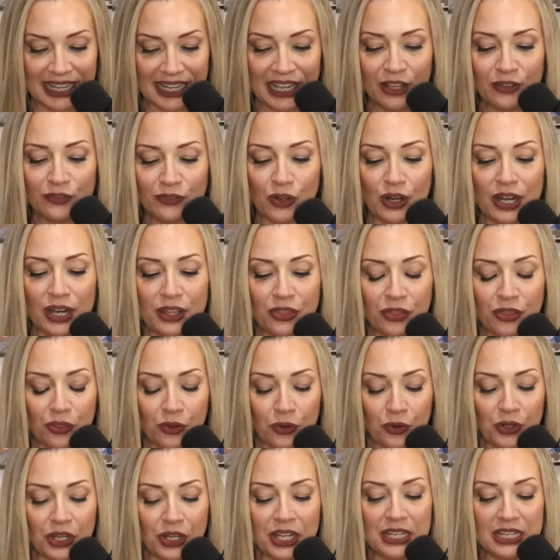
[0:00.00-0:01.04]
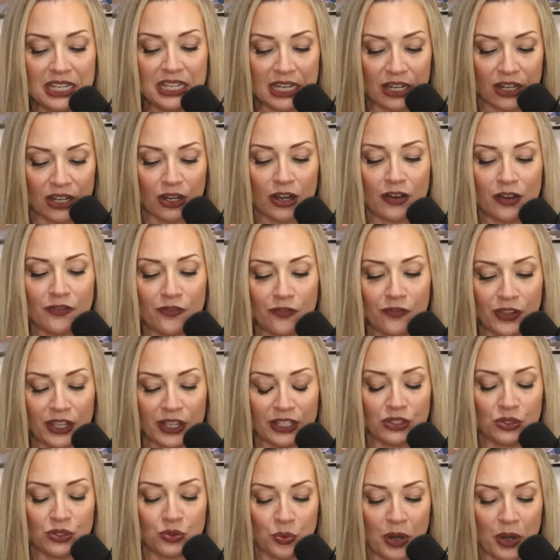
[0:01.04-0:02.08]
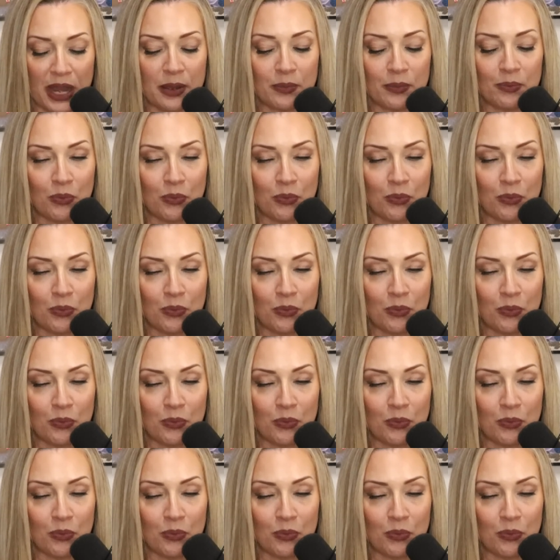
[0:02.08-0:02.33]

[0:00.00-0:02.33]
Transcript: for a 30-year fixed rate